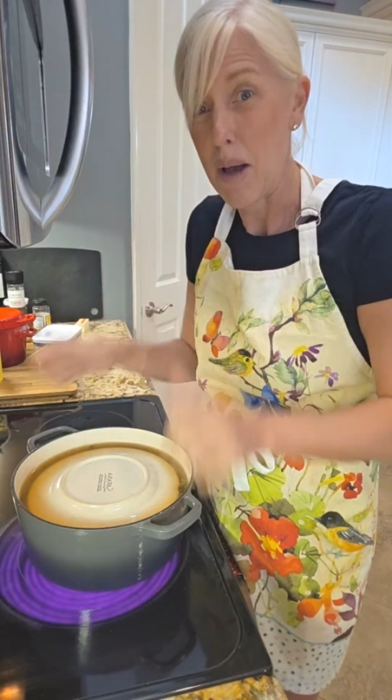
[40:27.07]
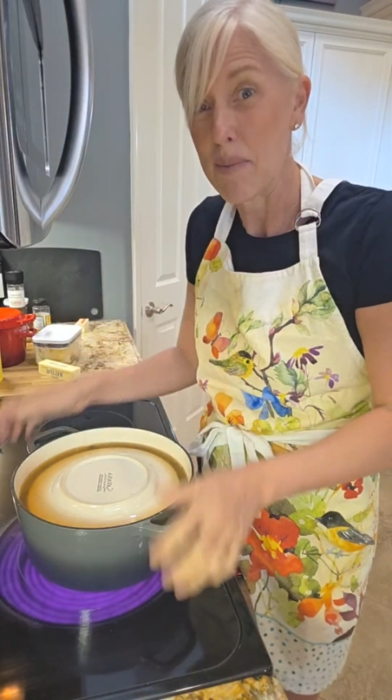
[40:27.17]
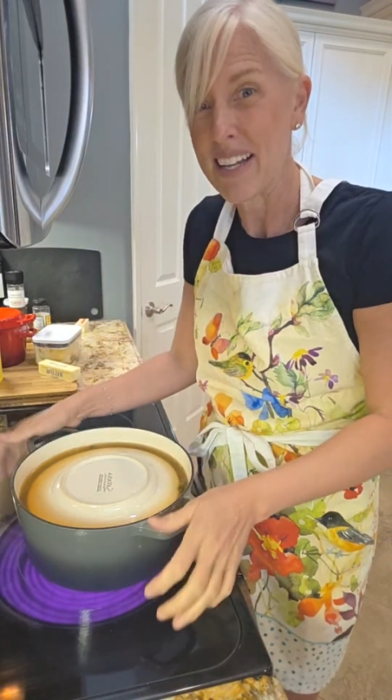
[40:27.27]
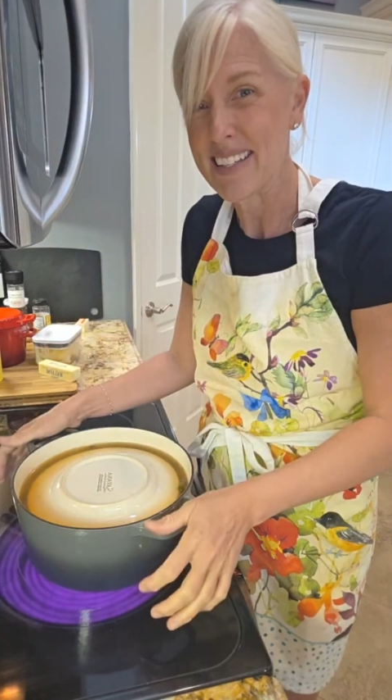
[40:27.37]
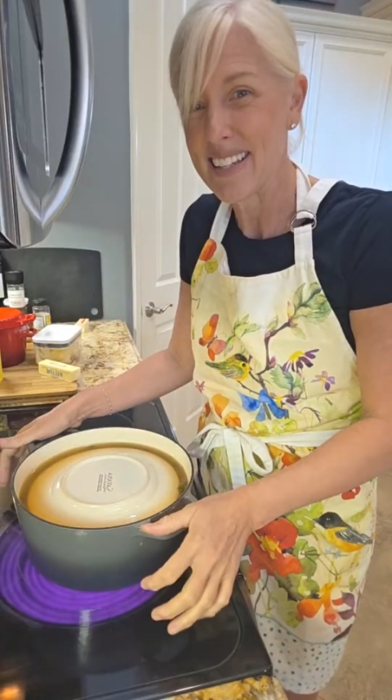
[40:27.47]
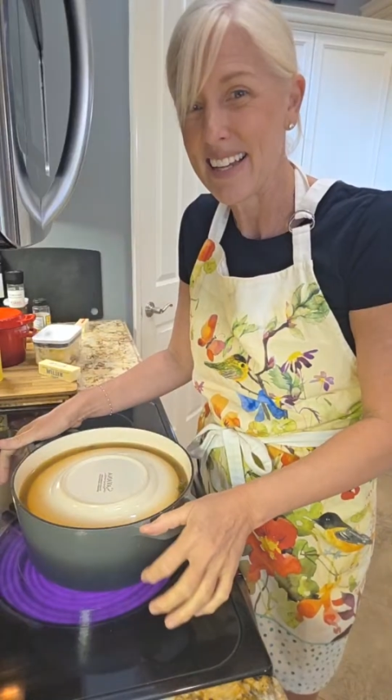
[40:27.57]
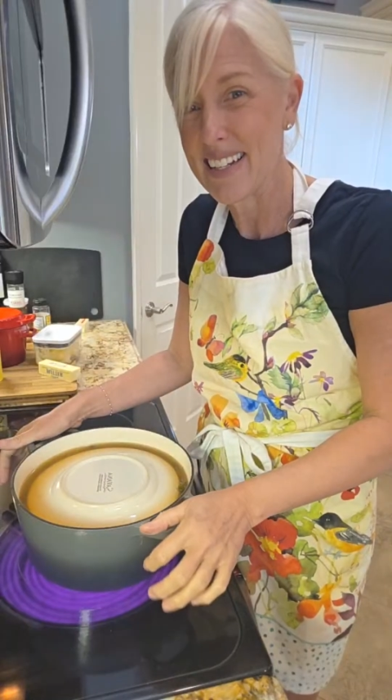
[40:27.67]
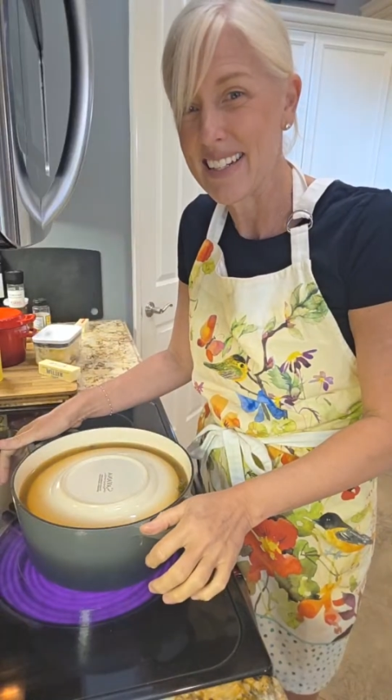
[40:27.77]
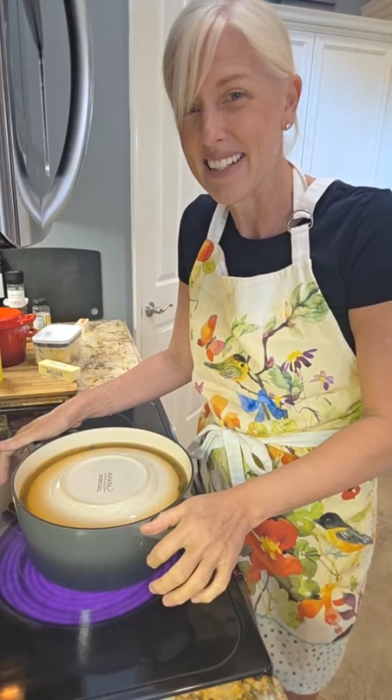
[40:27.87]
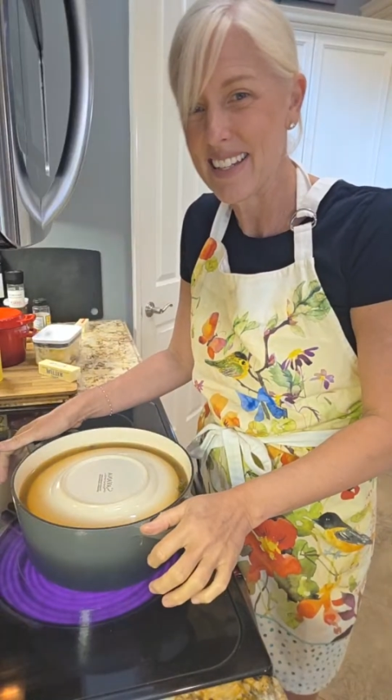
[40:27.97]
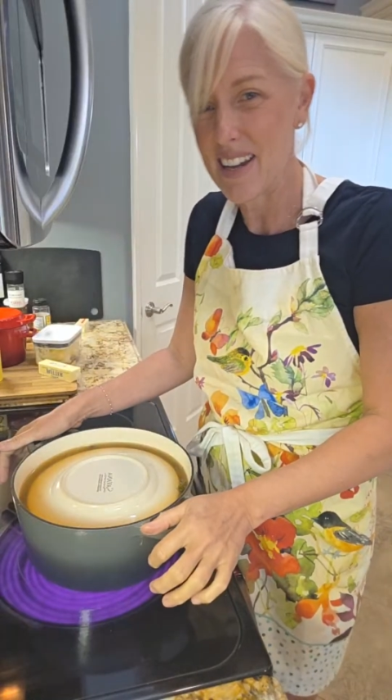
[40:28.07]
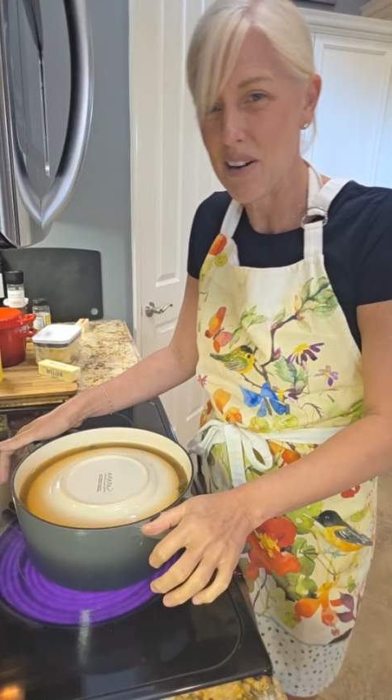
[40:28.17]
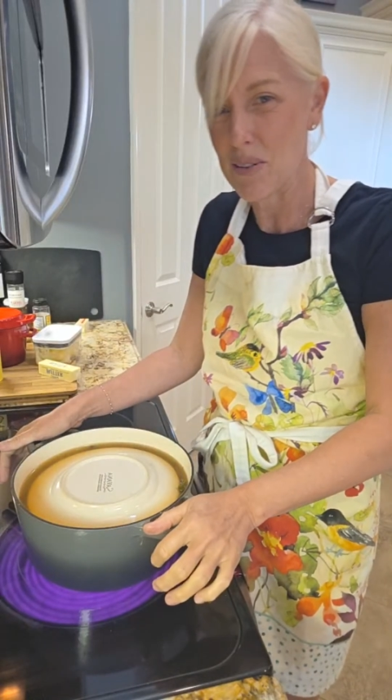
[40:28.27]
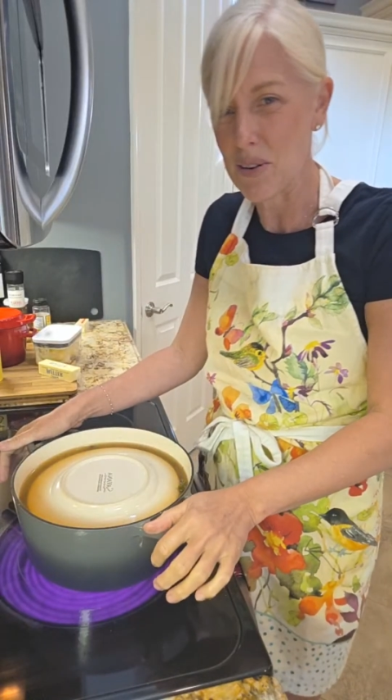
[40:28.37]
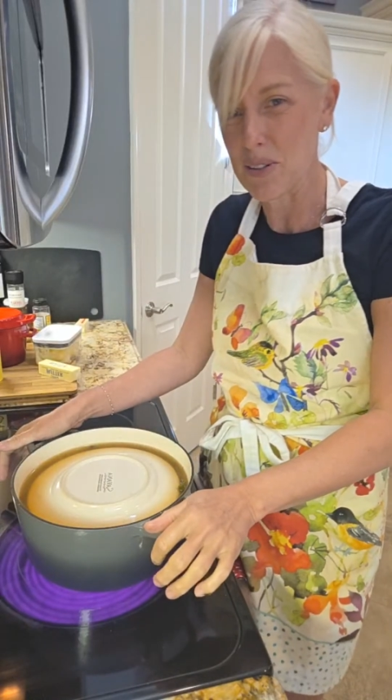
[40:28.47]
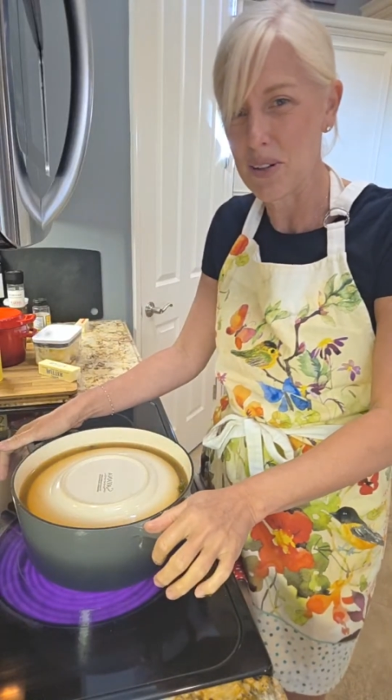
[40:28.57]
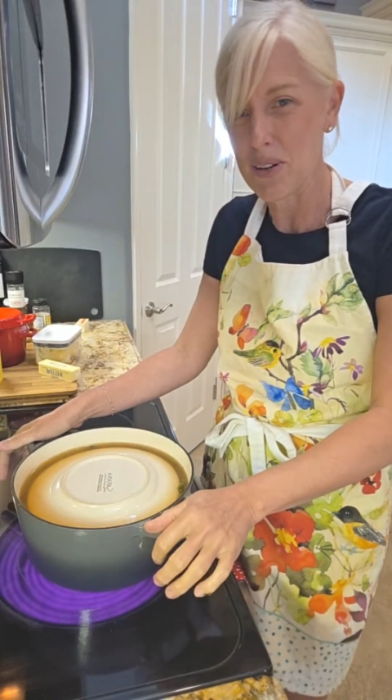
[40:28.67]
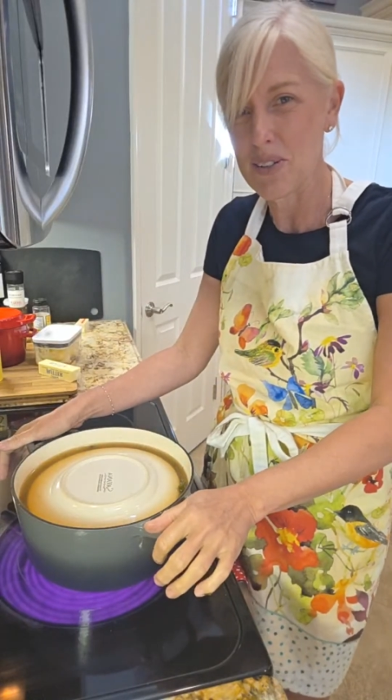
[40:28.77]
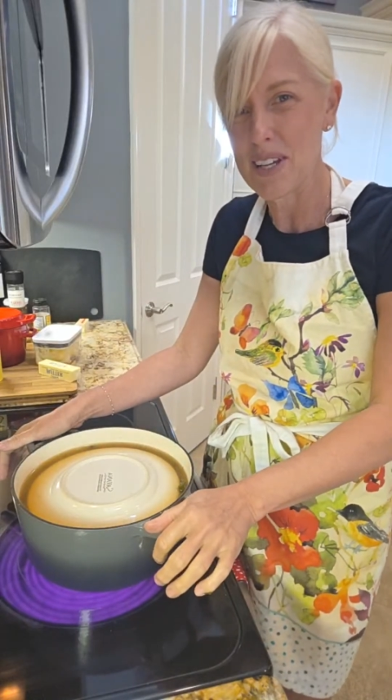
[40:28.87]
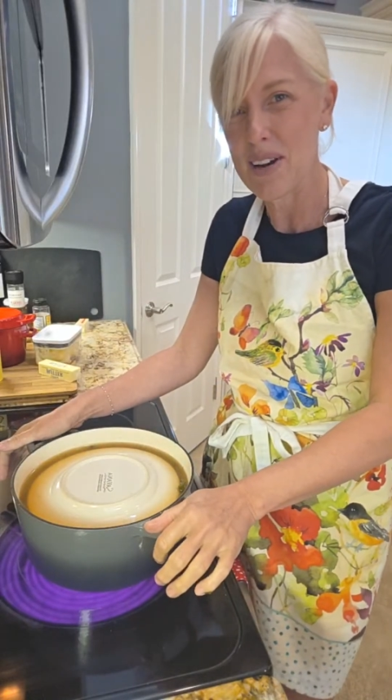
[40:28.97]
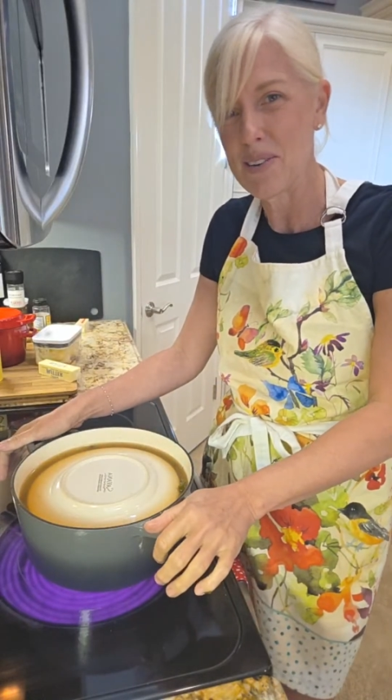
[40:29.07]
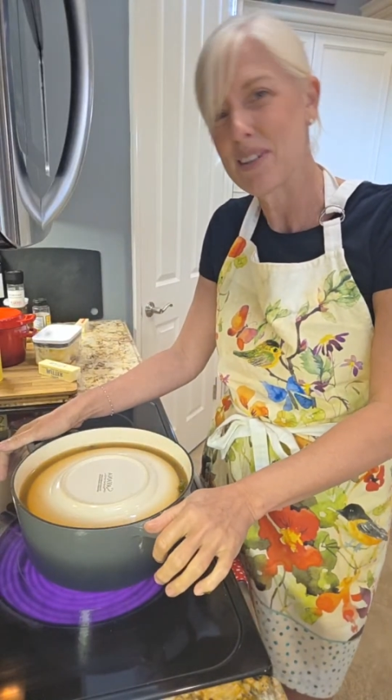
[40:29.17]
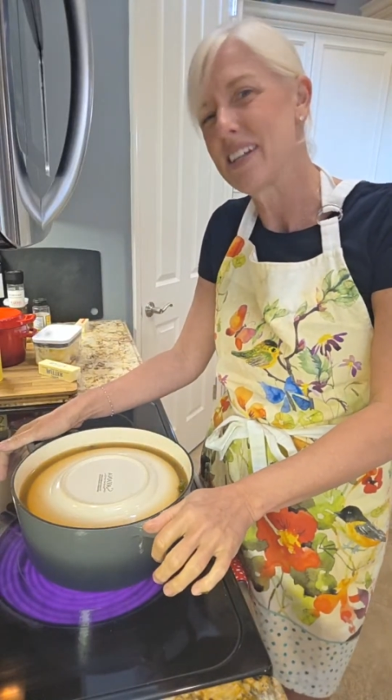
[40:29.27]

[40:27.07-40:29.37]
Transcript: excited to see how it all turns out.